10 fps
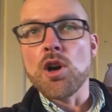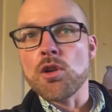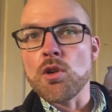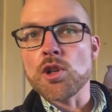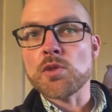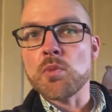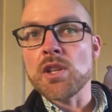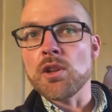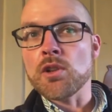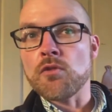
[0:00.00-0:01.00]
Of course,
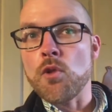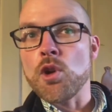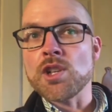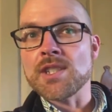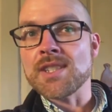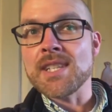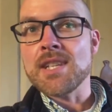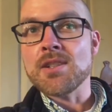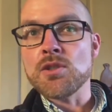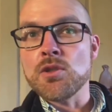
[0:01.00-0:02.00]
we look forward to
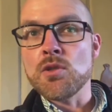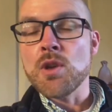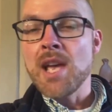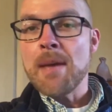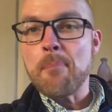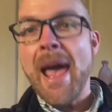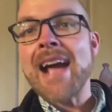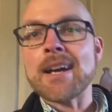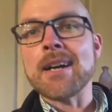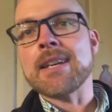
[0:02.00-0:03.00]
seeing you
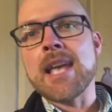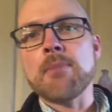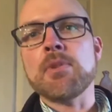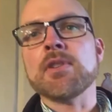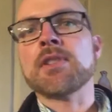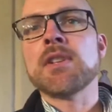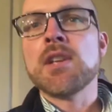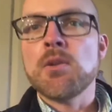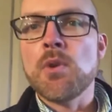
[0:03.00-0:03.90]
back on campus